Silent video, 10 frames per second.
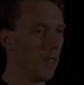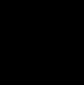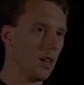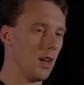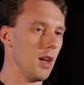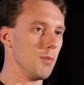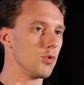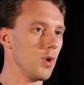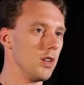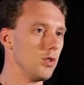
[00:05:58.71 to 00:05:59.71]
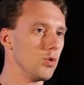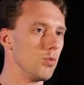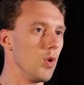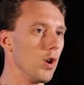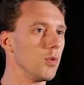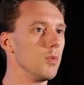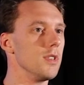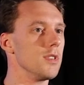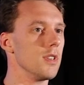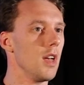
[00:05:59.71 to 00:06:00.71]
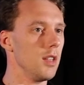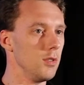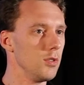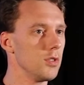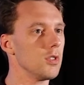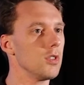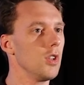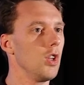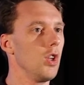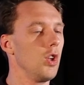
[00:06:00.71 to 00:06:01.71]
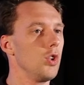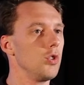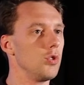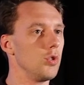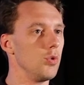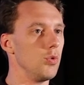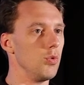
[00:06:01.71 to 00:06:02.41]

Uh, I'm trying to work with adults to,